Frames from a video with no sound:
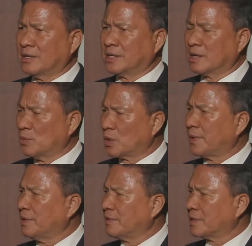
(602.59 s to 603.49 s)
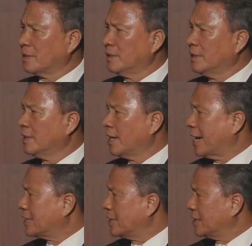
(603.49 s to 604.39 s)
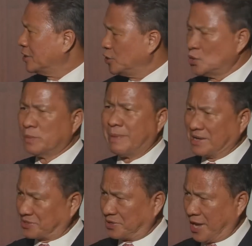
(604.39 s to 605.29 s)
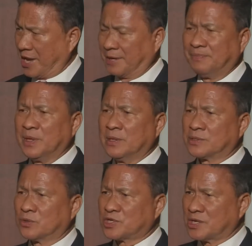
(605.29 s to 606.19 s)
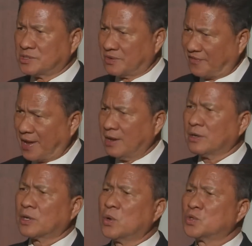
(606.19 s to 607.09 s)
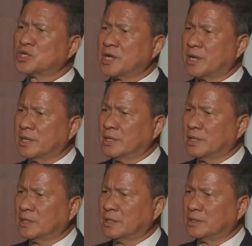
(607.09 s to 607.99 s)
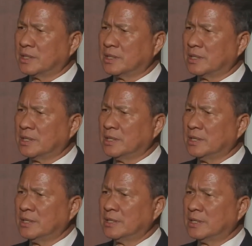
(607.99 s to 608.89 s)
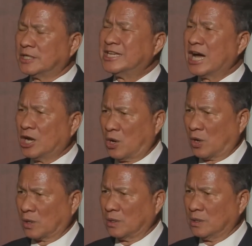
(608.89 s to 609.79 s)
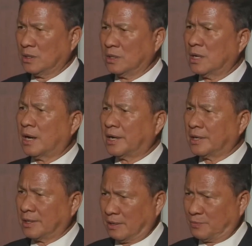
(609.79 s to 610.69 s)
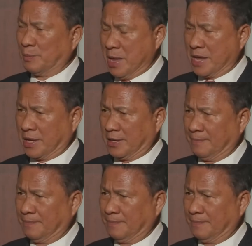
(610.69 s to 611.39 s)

In Cambodia, we have not had the new ambassador yet. So Chargé D'Affaires co-chaired the uh, dialogue I, uh, with me.